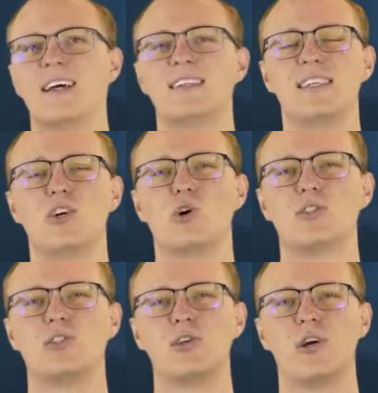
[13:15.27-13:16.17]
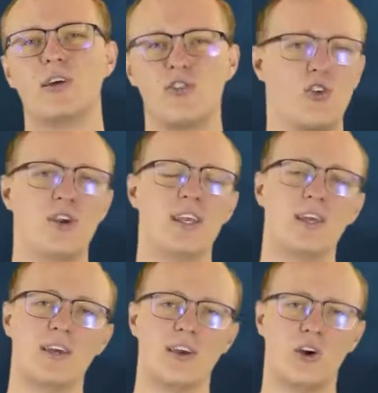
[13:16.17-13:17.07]
is equal to
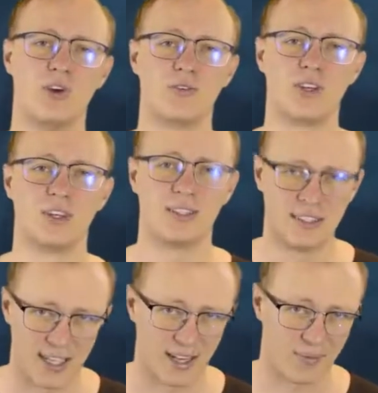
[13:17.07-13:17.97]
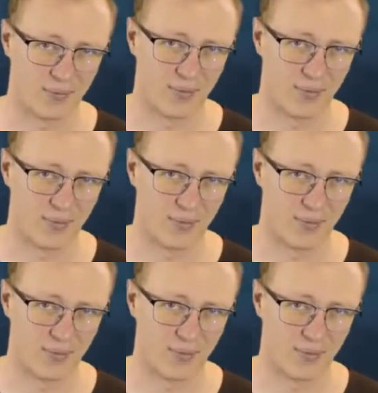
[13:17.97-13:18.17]
3 over 10.